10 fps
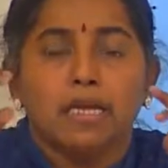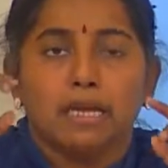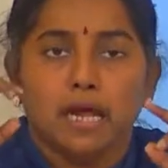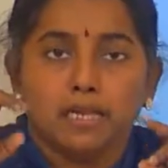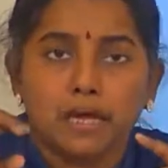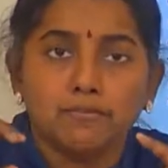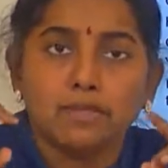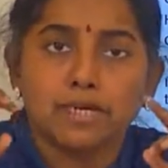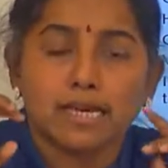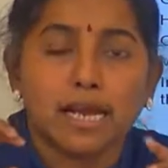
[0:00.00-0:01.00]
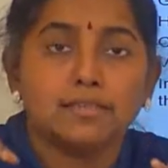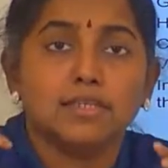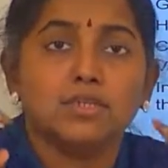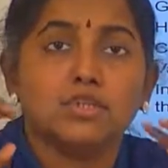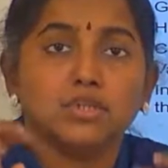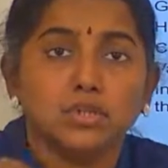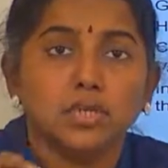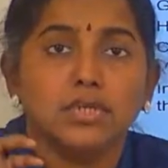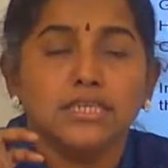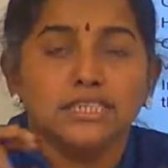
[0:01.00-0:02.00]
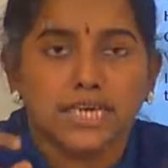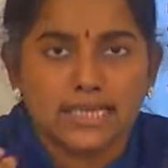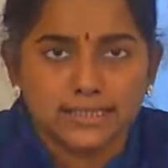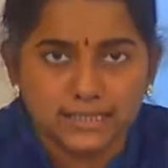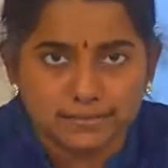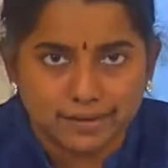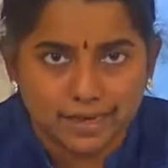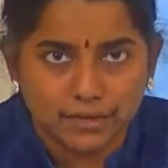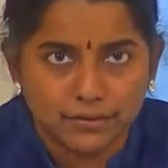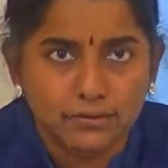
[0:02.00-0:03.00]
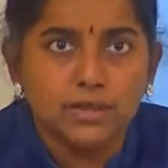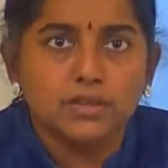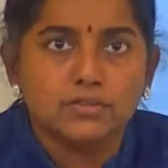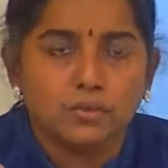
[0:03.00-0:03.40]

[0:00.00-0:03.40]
None of the classes should change the value.